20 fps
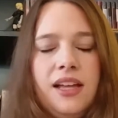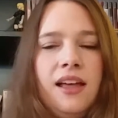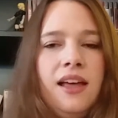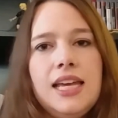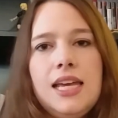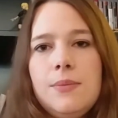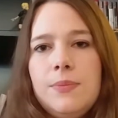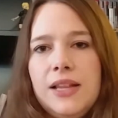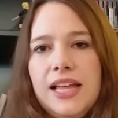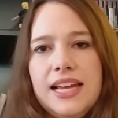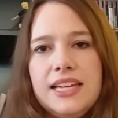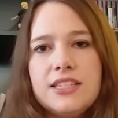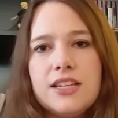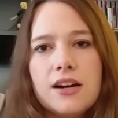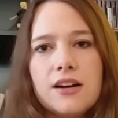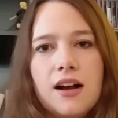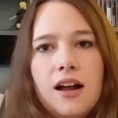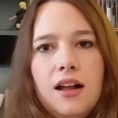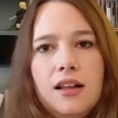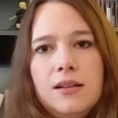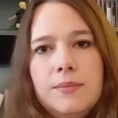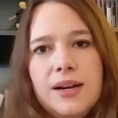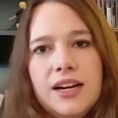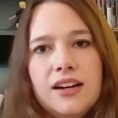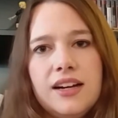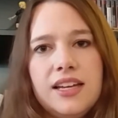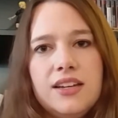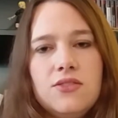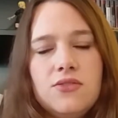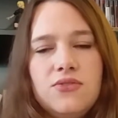He plays our
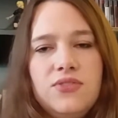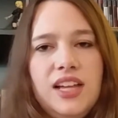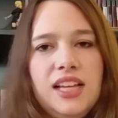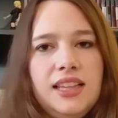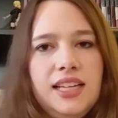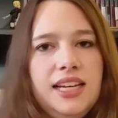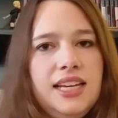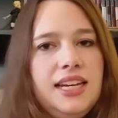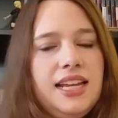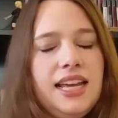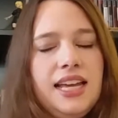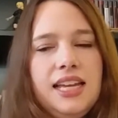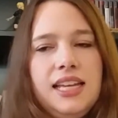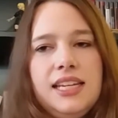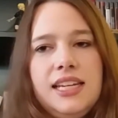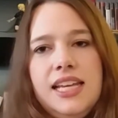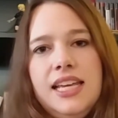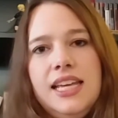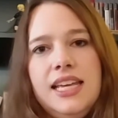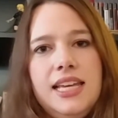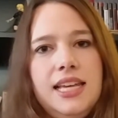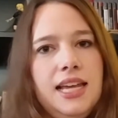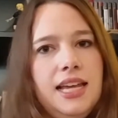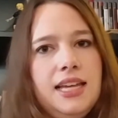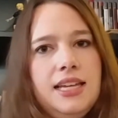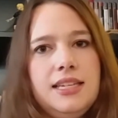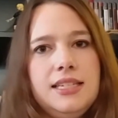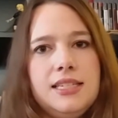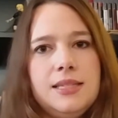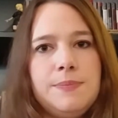all-American villain, and he
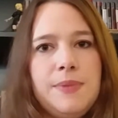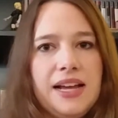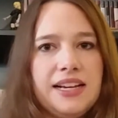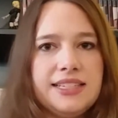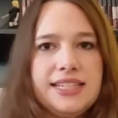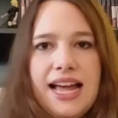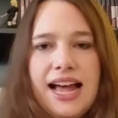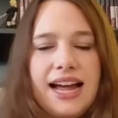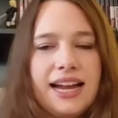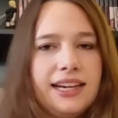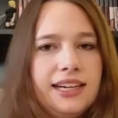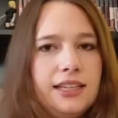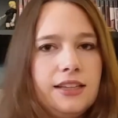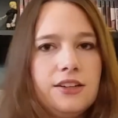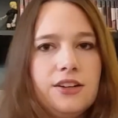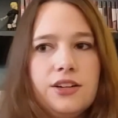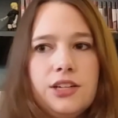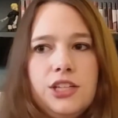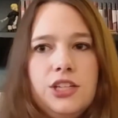is spectacular.